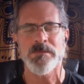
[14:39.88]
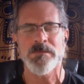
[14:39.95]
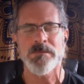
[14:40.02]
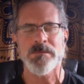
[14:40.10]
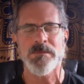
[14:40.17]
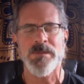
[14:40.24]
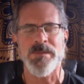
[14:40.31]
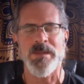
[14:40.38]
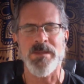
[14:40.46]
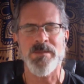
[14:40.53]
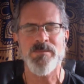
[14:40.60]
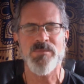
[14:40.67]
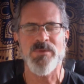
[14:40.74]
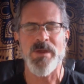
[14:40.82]
On the
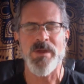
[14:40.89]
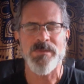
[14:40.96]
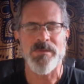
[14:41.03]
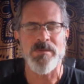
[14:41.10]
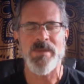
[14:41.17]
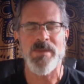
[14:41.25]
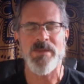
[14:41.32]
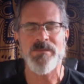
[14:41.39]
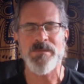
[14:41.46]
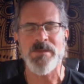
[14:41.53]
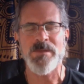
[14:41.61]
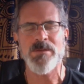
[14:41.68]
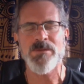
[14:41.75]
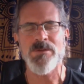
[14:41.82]
in-breath, you may
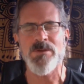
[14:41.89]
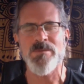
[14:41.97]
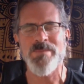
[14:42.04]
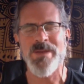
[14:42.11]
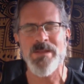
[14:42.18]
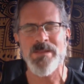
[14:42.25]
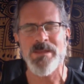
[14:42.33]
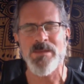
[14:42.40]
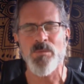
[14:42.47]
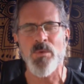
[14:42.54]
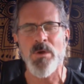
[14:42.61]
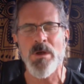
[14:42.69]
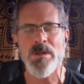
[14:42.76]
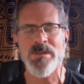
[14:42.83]
feel your belly
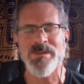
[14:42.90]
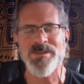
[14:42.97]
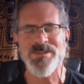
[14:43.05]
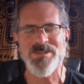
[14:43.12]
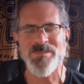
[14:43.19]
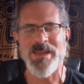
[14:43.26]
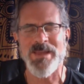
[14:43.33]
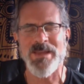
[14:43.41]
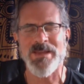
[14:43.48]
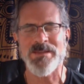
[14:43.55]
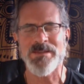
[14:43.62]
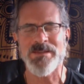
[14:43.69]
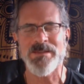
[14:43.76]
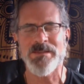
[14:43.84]
wall
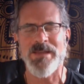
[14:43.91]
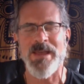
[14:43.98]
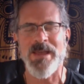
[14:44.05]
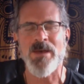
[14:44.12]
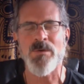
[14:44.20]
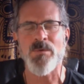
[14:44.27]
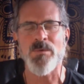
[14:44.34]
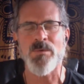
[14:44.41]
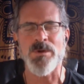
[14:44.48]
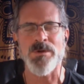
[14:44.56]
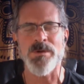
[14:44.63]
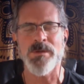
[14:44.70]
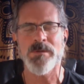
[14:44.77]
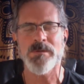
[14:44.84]
expand
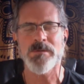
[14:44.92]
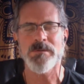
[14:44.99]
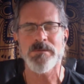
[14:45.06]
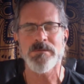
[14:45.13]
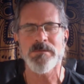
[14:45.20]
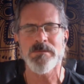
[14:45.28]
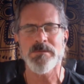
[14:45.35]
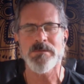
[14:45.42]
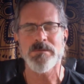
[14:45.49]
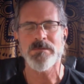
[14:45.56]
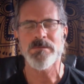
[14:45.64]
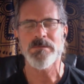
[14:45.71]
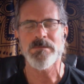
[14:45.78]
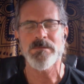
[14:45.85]
outward,
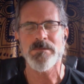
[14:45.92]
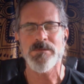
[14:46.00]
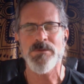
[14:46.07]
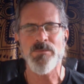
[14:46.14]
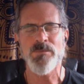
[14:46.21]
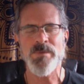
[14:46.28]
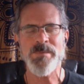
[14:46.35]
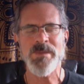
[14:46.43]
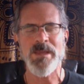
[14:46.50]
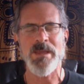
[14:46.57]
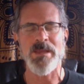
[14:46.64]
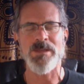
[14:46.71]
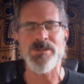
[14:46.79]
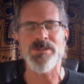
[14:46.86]
your rib
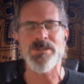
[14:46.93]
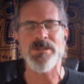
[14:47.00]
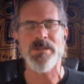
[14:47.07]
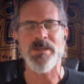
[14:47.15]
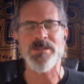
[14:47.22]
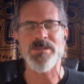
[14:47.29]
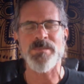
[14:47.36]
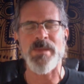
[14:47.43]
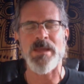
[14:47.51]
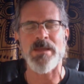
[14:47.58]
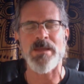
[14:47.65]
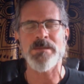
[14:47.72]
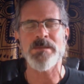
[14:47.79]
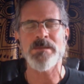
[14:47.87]
cage
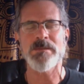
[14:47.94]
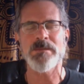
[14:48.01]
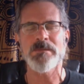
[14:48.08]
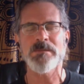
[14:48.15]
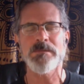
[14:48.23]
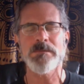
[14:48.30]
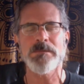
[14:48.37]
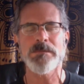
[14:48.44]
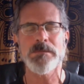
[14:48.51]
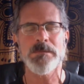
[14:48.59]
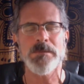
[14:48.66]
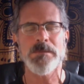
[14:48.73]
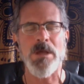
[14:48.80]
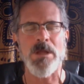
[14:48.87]
expand,
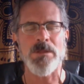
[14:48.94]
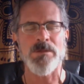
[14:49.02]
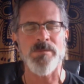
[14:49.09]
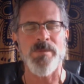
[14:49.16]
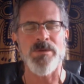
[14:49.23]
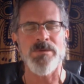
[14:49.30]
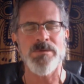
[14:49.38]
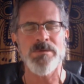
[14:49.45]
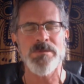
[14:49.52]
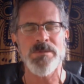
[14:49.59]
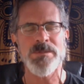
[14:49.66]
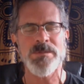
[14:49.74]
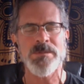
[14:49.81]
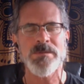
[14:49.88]

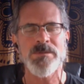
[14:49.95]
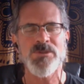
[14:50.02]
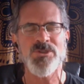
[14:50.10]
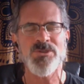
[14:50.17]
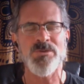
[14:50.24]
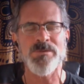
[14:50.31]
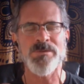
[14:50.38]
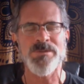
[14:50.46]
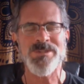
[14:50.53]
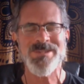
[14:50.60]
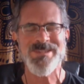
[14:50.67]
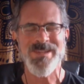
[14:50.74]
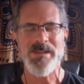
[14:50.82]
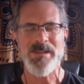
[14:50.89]
collarbones, shoulders
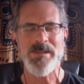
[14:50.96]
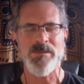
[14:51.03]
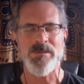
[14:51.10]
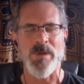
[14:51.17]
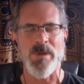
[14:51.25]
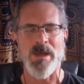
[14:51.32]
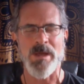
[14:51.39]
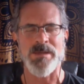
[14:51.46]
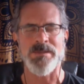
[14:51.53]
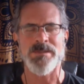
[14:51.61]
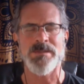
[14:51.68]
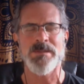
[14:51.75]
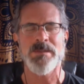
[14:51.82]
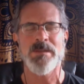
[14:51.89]
slightly
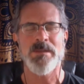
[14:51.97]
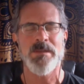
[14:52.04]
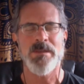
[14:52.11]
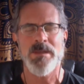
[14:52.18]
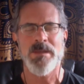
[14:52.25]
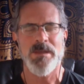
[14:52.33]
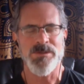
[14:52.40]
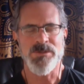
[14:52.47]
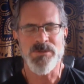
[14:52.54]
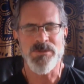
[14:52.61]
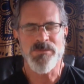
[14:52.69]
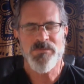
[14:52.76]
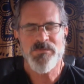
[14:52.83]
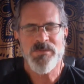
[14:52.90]
rise as you
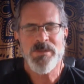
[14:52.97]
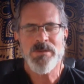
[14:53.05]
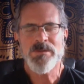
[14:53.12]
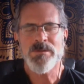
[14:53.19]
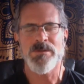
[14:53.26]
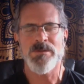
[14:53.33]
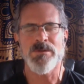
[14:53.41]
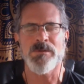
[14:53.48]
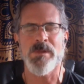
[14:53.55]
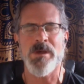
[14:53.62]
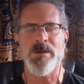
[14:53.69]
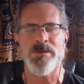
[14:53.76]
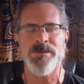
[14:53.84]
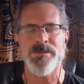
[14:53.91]
fill your
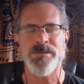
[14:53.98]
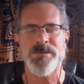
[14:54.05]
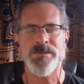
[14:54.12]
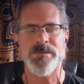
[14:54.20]
lungs.